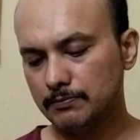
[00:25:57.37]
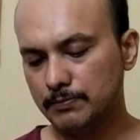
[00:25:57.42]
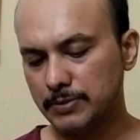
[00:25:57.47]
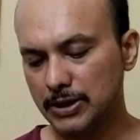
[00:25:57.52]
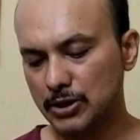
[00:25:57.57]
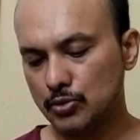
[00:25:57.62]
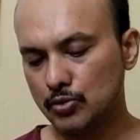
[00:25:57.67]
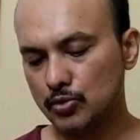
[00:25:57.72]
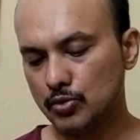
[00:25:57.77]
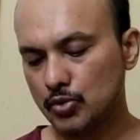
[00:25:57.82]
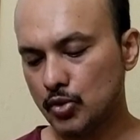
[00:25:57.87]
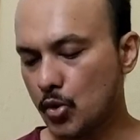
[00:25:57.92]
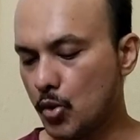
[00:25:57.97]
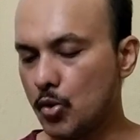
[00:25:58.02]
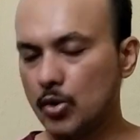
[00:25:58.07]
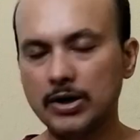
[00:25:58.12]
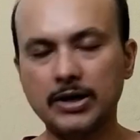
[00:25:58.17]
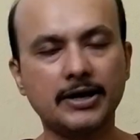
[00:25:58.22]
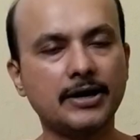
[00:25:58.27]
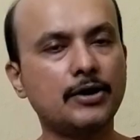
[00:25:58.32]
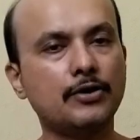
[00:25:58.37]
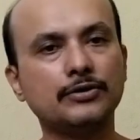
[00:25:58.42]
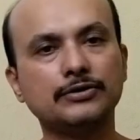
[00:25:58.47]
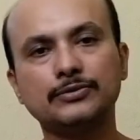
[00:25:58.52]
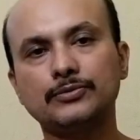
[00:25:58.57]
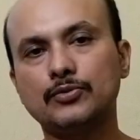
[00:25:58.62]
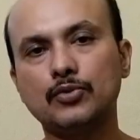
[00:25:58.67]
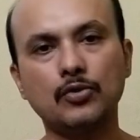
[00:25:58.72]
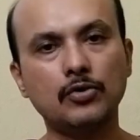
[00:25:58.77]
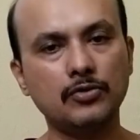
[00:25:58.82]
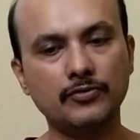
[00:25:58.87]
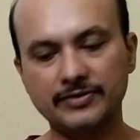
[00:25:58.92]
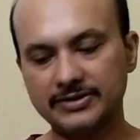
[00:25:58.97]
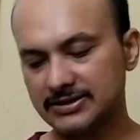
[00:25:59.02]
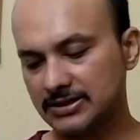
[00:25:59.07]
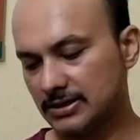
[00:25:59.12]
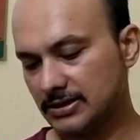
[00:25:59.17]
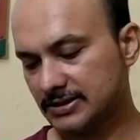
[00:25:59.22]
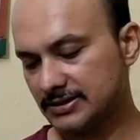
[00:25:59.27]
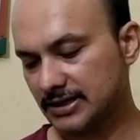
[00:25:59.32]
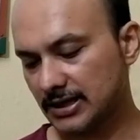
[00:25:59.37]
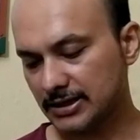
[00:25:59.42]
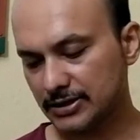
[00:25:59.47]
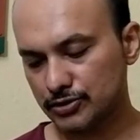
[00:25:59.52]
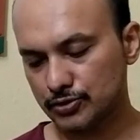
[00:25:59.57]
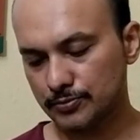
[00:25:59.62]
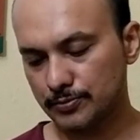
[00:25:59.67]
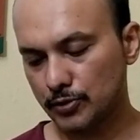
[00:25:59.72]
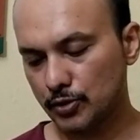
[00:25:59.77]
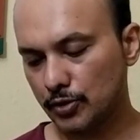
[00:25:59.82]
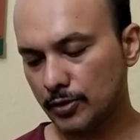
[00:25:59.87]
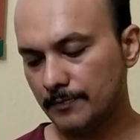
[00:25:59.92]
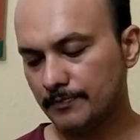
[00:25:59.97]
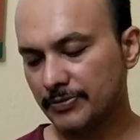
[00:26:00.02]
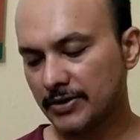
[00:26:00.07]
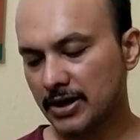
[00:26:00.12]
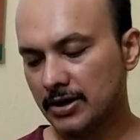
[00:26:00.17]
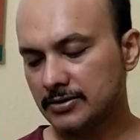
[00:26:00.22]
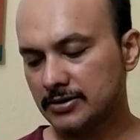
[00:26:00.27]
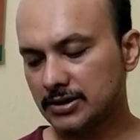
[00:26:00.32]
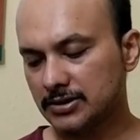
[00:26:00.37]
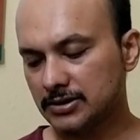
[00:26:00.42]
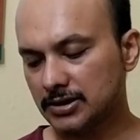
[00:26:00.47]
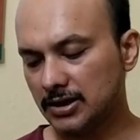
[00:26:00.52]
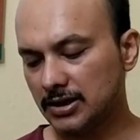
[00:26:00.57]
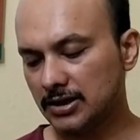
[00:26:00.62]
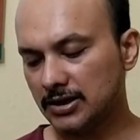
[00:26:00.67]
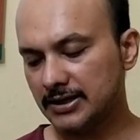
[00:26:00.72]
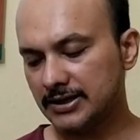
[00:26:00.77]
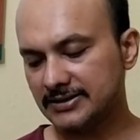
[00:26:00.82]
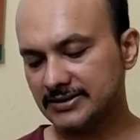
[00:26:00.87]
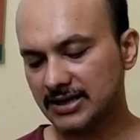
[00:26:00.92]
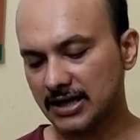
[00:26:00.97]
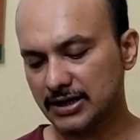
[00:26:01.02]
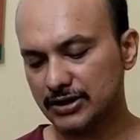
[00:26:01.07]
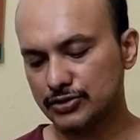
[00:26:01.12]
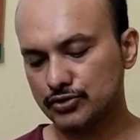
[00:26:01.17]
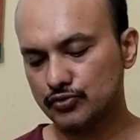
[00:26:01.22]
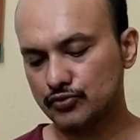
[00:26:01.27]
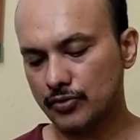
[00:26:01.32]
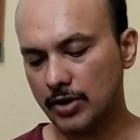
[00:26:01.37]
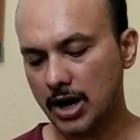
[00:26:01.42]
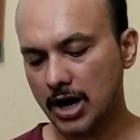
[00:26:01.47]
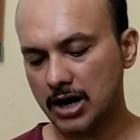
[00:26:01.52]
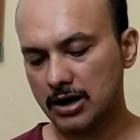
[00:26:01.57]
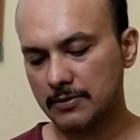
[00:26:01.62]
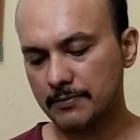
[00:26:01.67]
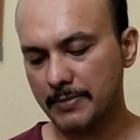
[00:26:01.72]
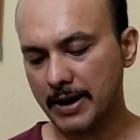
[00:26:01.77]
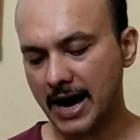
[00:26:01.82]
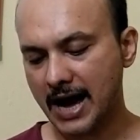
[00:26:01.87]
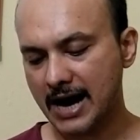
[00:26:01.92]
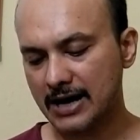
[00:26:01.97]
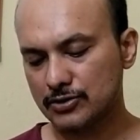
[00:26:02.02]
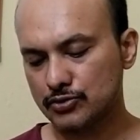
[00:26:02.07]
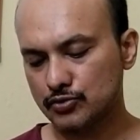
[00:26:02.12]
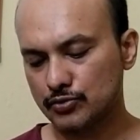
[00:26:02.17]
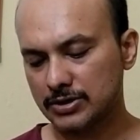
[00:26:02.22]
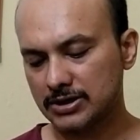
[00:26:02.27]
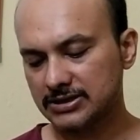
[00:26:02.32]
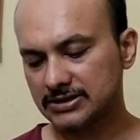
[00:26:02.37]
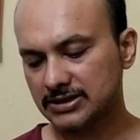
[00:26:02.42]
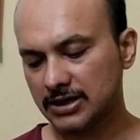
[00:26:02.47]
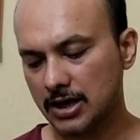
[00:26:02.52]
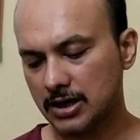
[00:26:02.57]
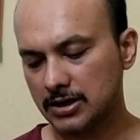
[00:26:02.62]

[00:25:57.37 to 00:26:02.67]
blew cold around. The cold wind suddenly started to blow. They turned and started to walk back towards the